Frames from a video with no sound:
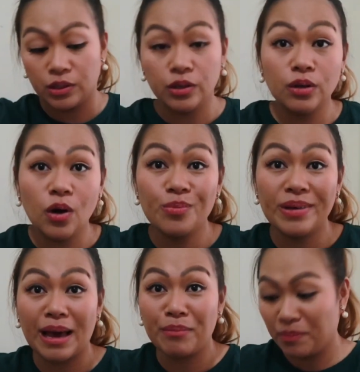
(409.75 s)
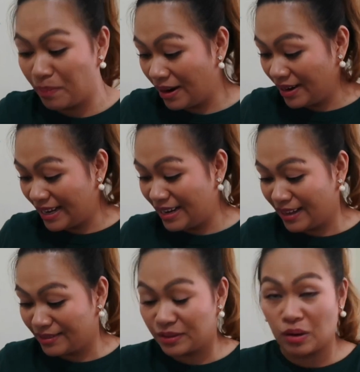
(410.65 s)
You know me, I'm a bargain
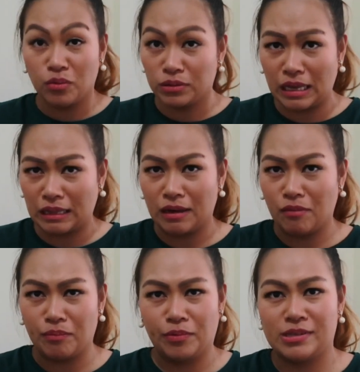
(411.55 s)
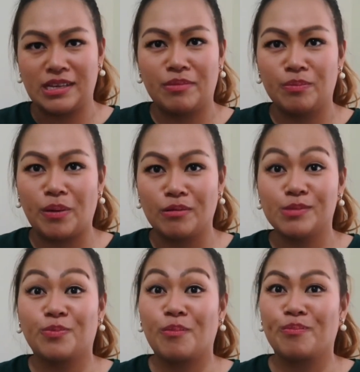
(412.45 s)
hunter. I won't get that one for £7
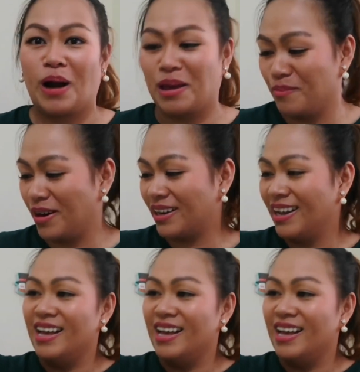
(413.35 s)
from Primark.